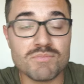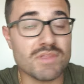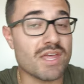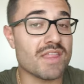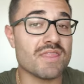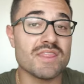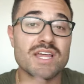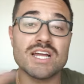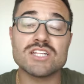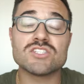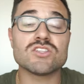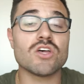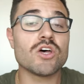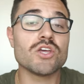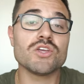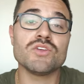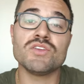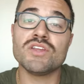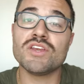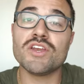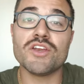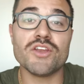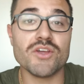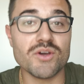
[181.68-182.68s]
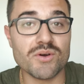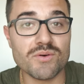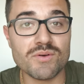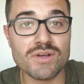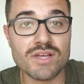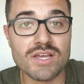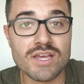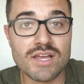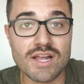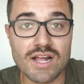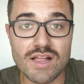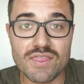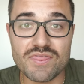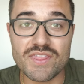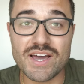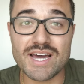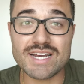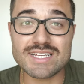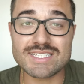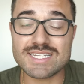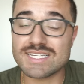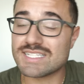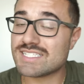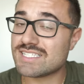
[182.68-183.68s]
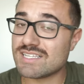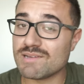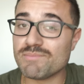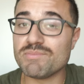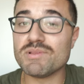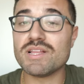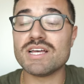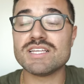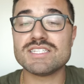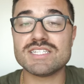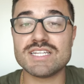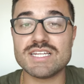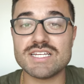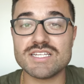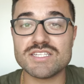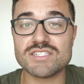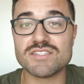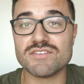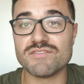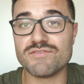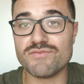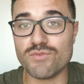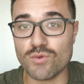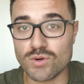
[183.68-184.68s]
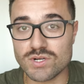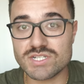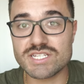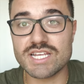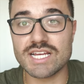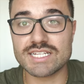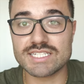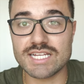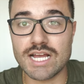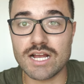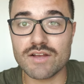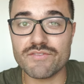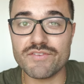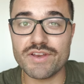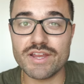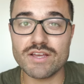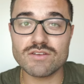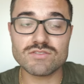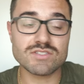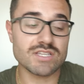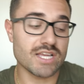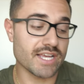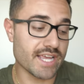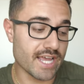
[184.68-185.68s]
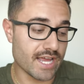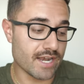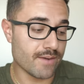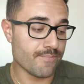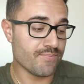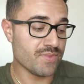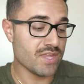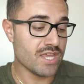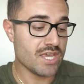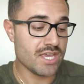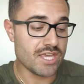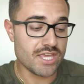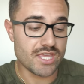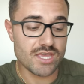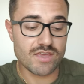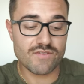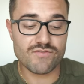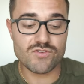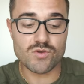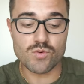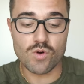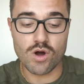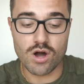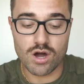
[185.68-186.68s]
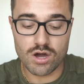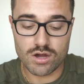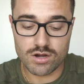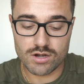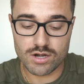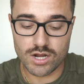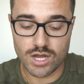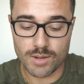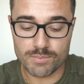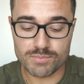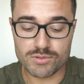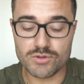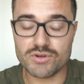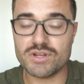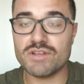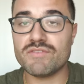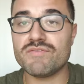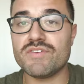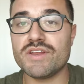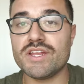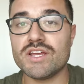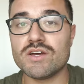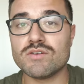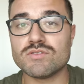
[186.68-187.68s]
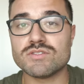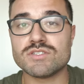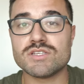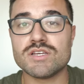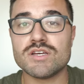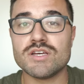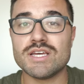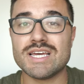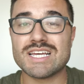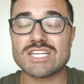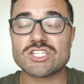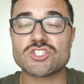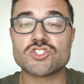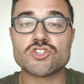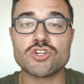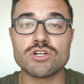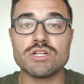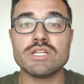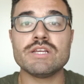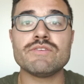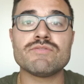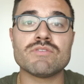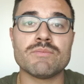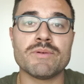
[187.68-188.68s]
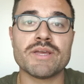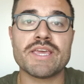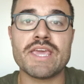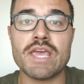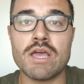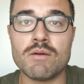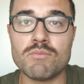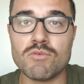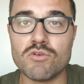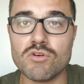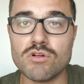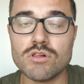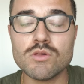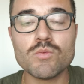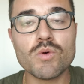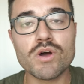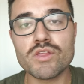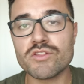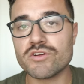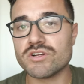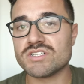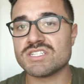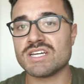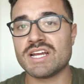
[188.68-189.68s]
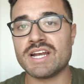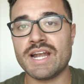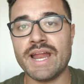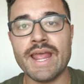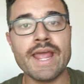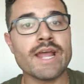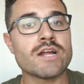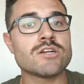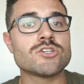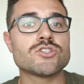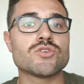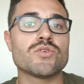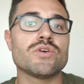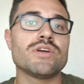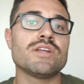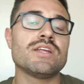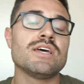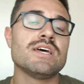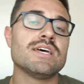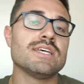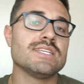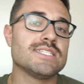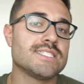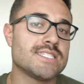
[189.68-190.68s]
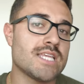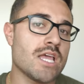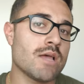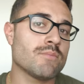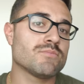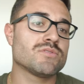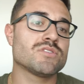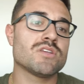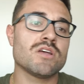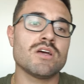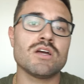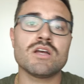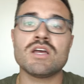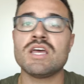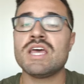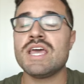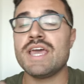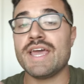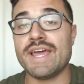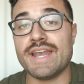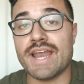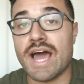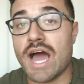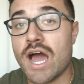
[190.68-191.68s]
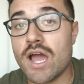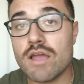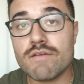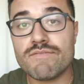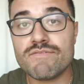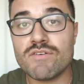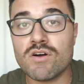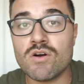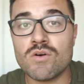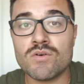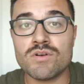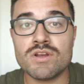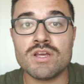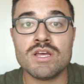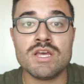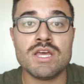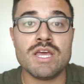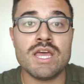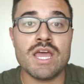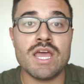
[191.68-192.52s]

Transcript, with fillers: And that's all you need to do. That is as simple as it is for TikTok videos. Again, if you are uploading videos externally from a camera roll, whether it's on an Android, Samsung, an iPhone,